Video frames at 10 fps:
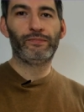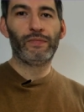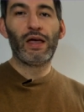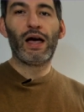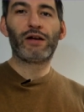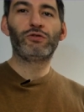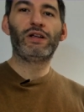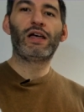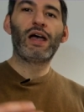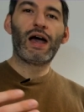
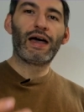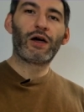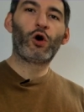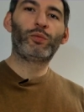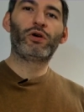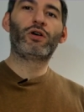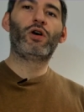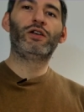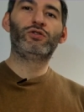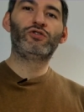Actually, I hope you are
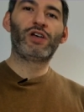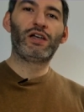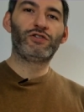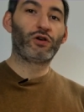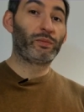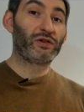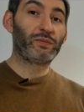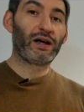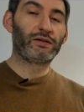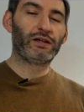going to change your
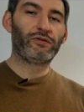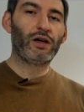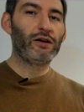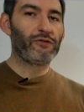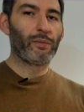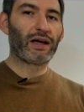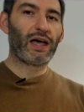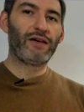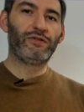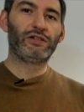perspective from a
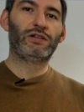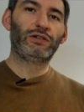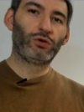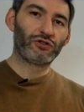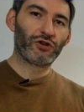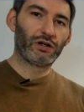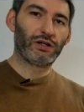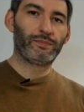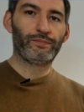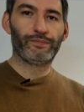canvas to a journey.